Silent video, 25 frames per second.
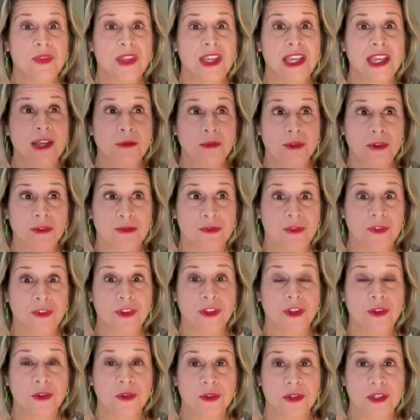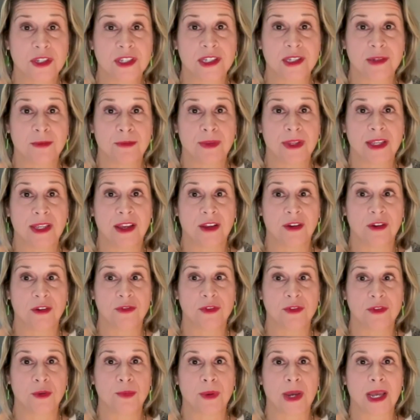he refused to be
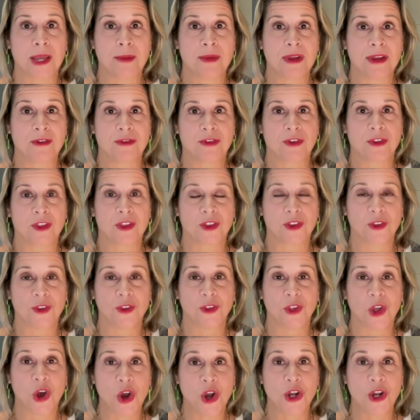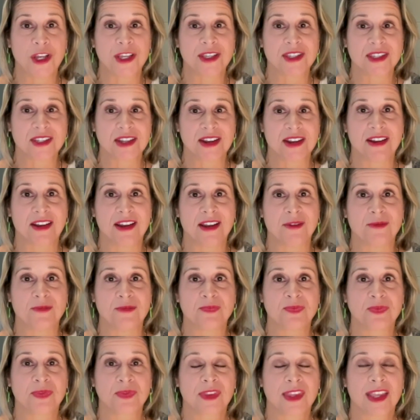interviewed by me for the longest time
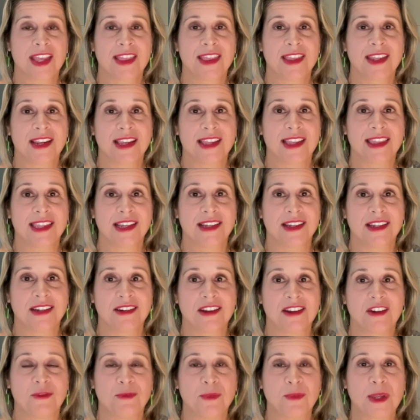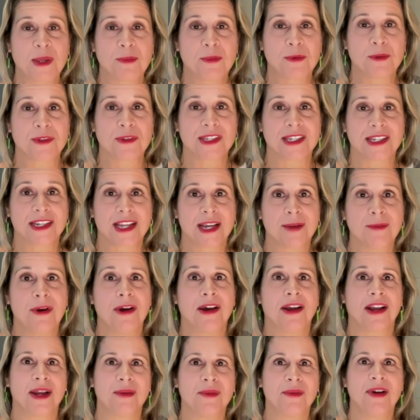and then I think enough people said, come
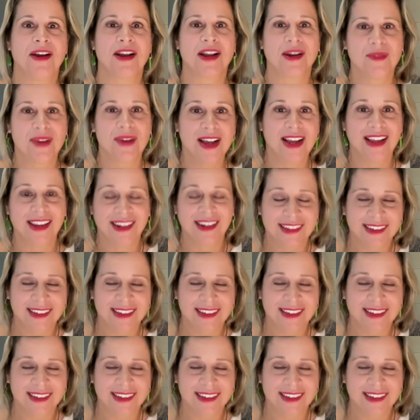on, come on, come on,